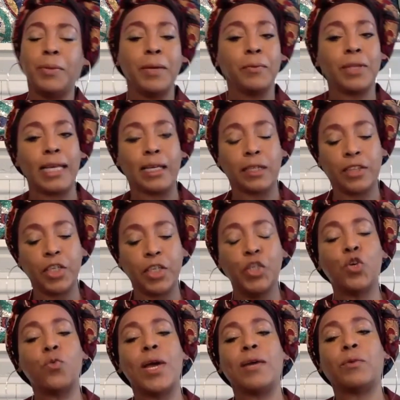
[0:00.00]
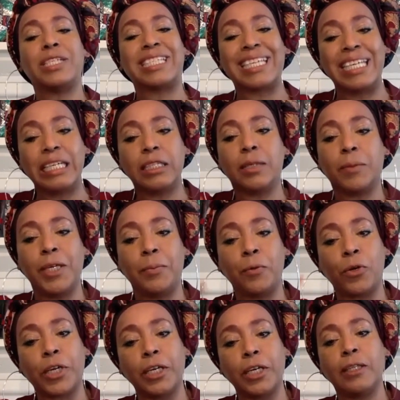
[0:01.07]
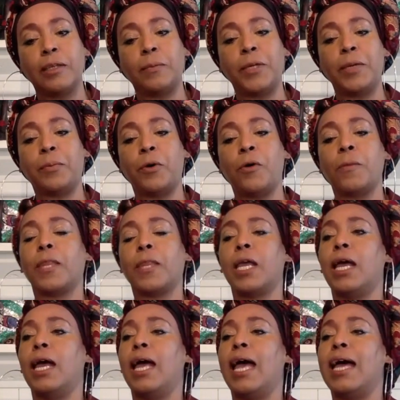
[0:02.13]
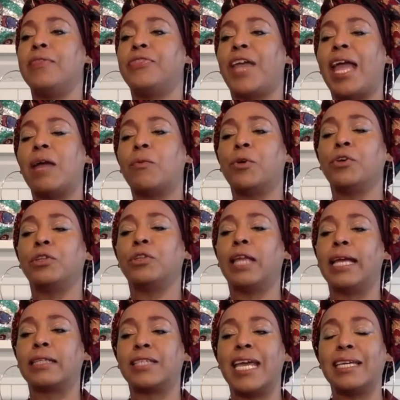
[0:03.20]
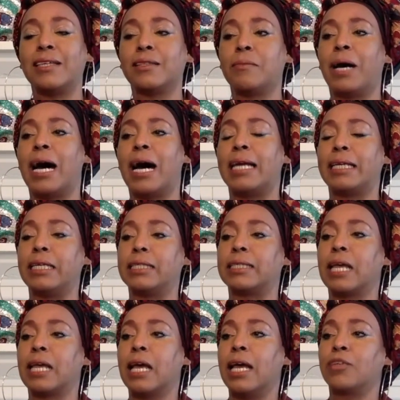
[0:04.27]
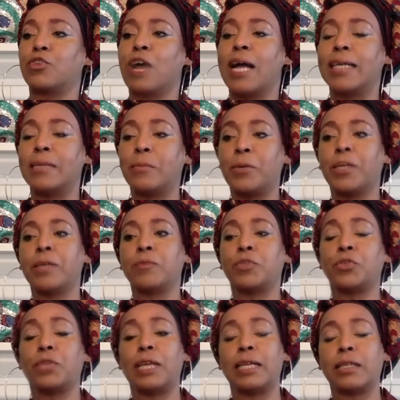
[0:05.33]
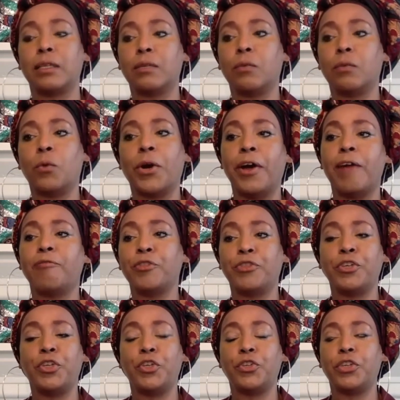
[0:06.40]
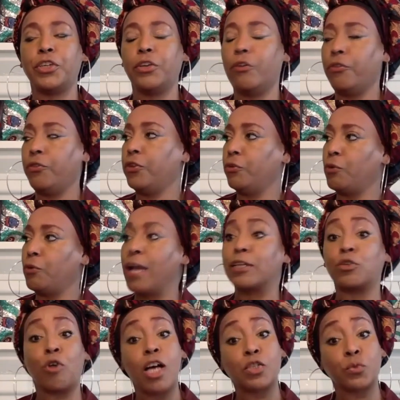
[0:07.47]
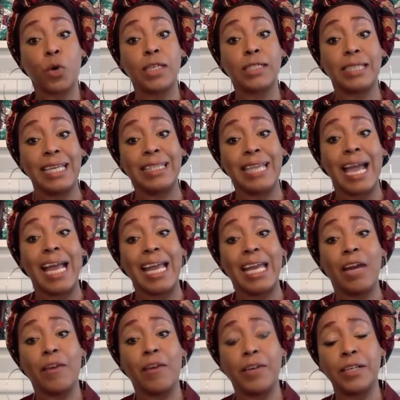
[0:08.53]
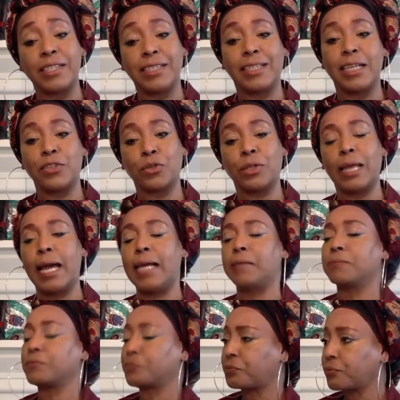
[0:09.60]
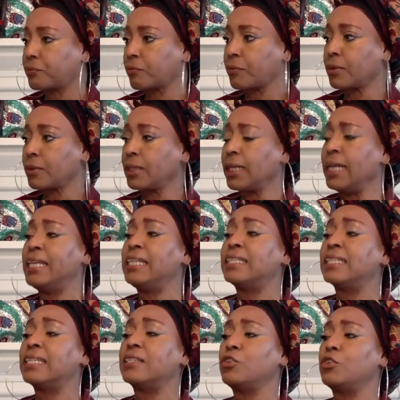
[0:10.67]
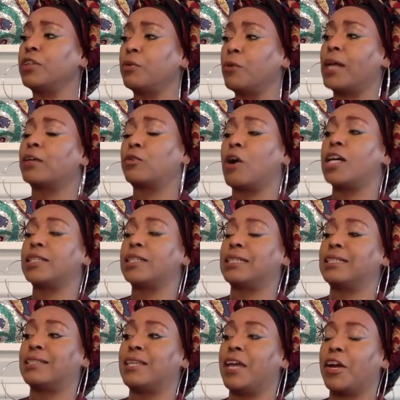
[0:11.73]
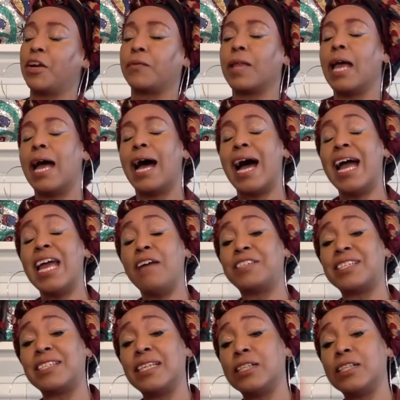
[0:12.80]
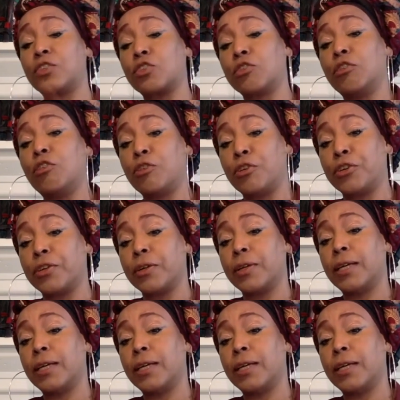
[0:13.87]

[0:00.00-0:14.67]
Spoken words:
people, like the UN was killing people, and they were like taking the bodies, trying to bring them to like wherever the Red Cross was in that area, Cité Soleil. And he says, the Red Cross is there. I have since learned